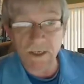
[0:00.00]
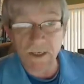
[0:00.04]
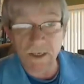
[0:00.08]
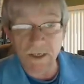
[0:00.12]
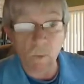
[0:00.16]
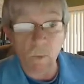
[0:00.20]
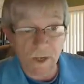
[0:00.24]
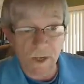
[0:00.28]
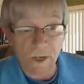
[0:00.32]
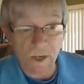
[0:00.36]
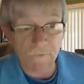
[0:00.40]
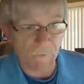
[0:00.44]

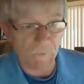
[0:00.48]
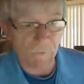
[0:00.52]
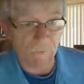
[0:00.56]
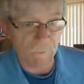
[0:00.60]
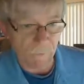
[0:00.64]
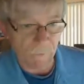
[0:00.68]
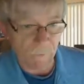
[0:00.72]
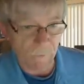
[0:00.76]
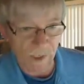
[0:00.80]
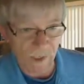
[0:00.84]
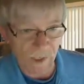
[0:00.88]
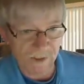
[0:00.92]
take away
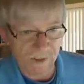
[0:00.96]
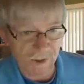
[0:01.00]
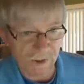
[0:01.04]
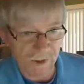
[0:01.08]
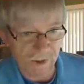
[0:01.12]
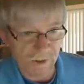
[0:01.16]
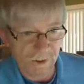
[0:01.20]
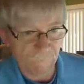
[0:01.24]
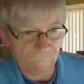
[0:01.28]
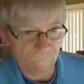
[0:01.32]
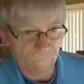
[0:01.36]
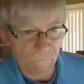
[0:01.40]
from your
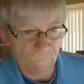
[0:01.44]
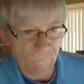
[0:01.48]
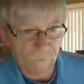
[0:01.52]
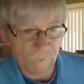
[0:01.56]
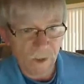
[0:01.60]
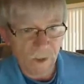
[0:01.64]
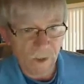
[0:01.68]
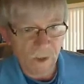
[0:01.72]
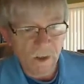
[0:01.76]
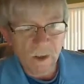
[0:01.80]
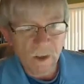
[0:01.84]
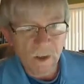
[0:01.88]
message.
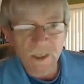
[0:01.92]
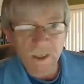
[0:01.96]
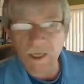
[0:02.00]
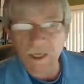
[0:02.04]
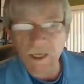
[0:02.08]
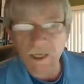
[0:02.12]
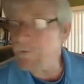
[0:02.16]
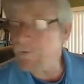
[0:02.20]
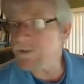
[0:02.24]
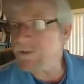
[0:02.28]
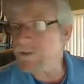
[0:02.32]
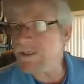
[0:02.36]

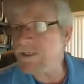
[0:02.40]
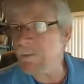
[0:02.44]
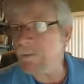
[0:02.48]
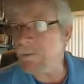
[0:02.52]
Keep your